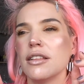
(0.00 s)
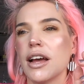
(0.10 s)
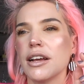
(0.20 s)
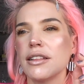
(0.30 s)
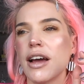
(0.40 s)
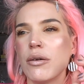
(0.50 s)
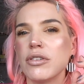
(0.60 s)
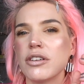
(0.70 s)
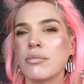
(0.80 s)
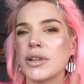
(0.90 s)
like that
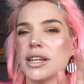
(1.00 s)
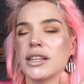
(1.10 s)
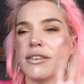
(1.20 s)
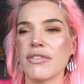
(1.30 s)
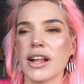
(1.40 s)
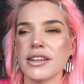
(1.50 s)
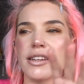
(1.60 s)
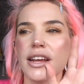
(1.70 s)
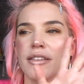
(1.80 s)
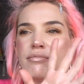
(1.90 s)
would completely
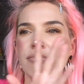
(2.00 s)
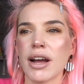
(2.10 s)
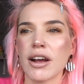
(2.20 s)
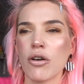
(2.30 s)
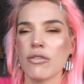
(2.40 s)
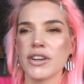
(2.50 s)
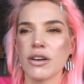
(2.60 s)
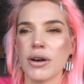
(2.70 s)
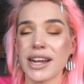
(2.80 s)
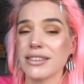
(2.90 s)
invalidate my whole
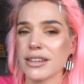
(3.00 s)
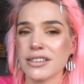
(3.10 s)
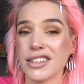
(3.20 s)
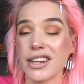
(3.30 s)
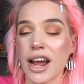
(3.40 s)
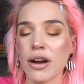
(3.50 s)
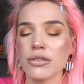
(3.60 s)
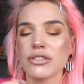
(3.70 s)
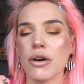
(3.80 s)
video where I tested it out.